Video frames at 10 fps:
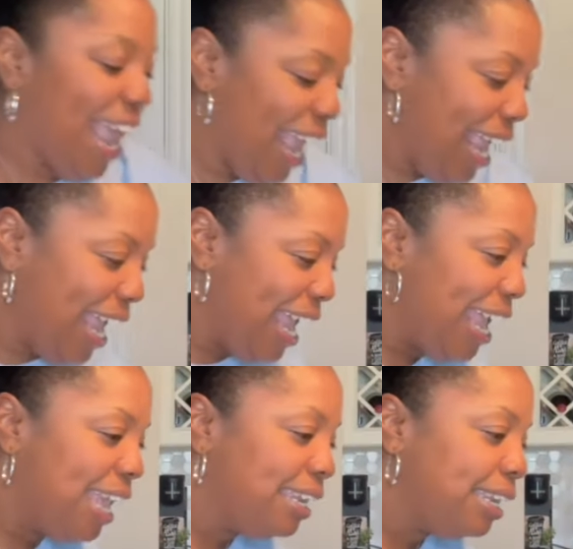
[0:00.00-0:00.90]

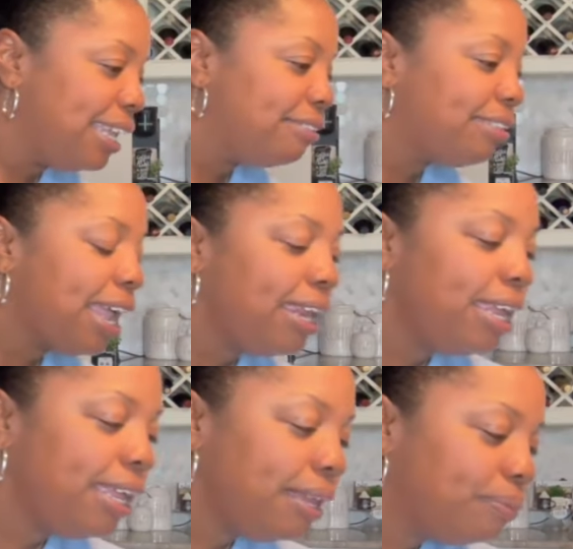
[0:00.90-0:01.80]
And is that
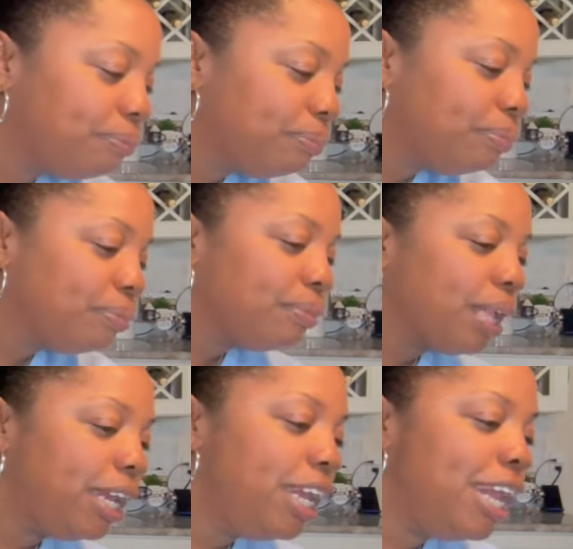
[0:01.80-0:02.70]
it?
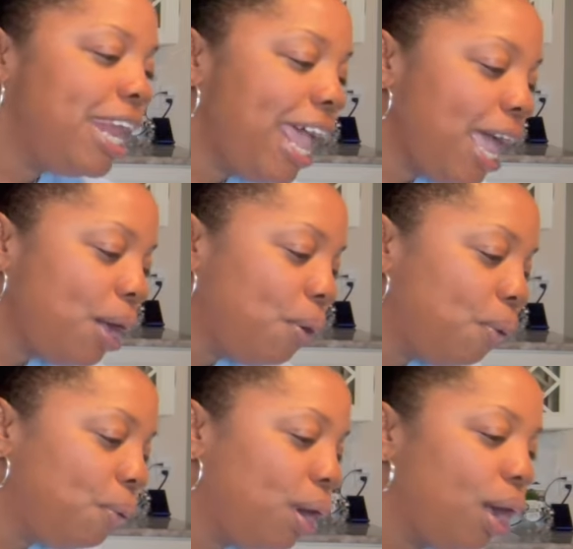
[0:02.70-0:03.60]

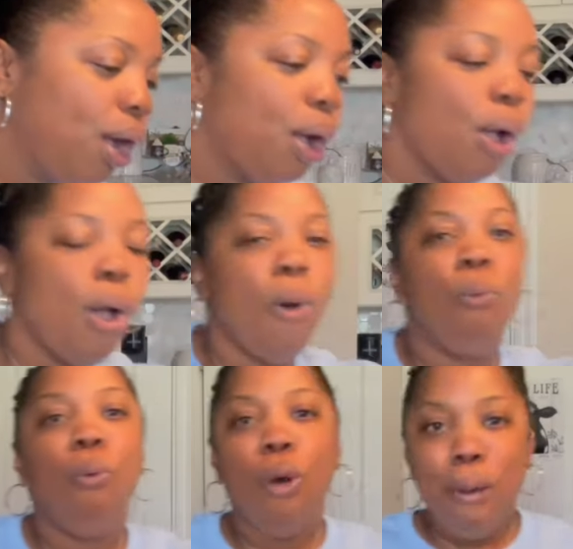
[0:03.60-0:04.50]
No.
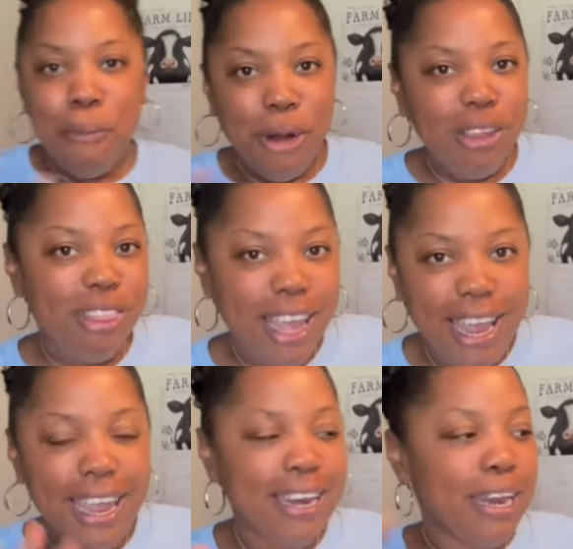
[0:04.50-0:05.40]
One more
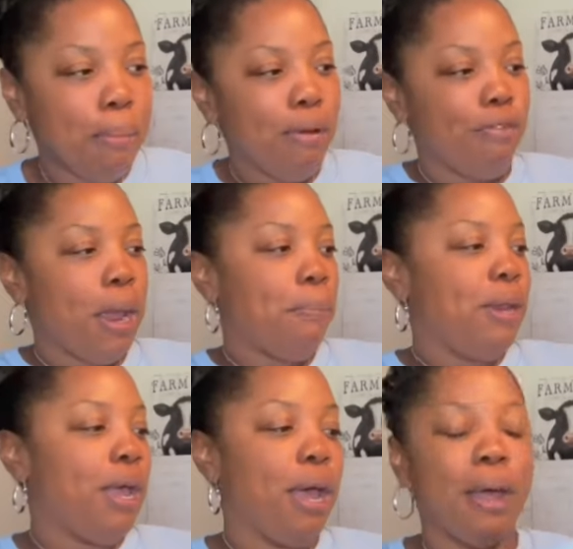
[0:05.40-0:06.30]
thing, and then I'm going to wrap it
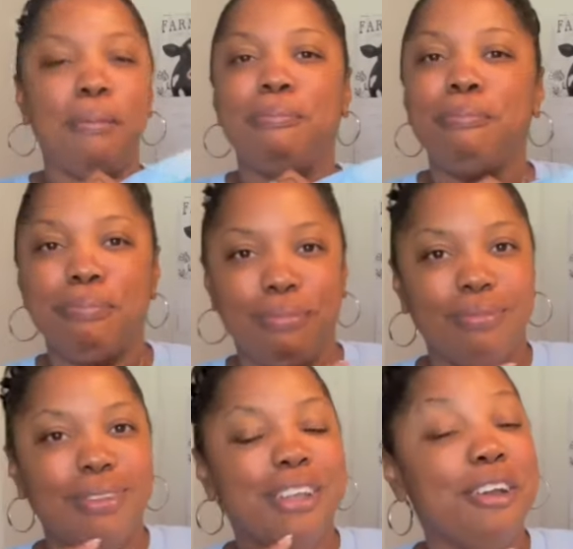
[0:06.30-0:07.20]
up.
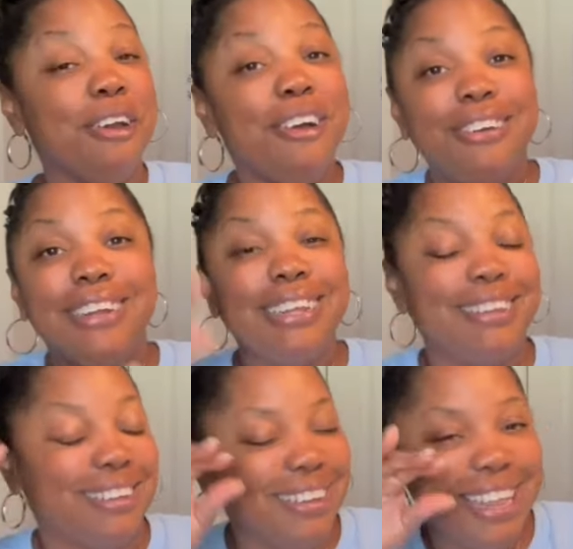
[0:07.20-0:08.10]
Girl,
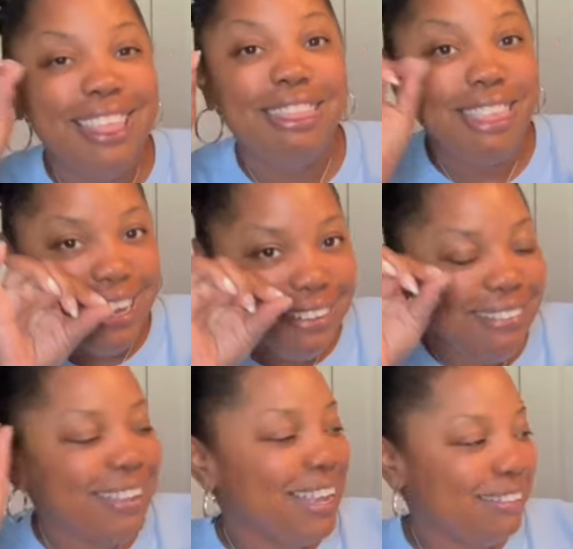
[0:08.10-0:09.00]

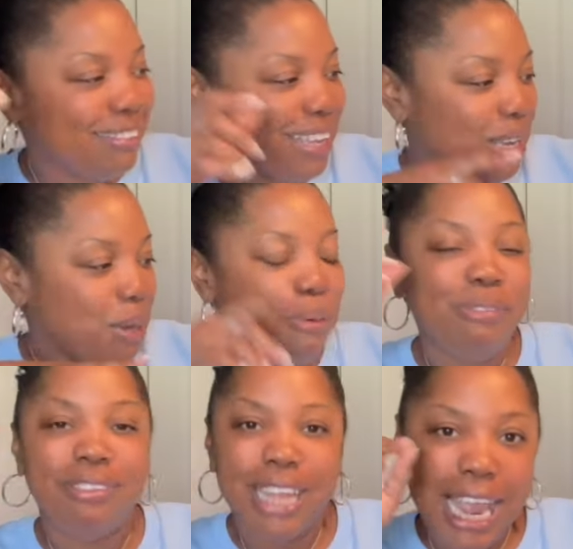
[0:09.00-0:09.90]
this is cute.
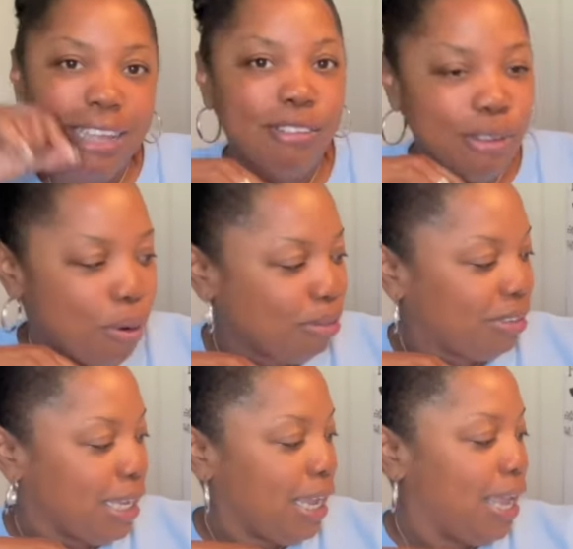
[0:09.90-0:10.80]
Stay
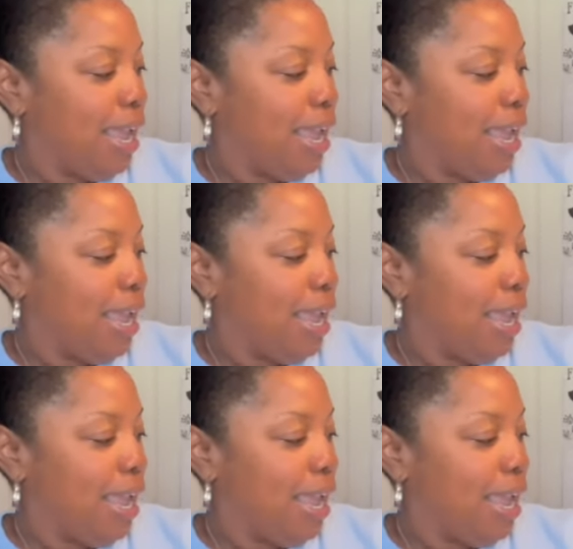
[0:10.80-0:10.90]
salty.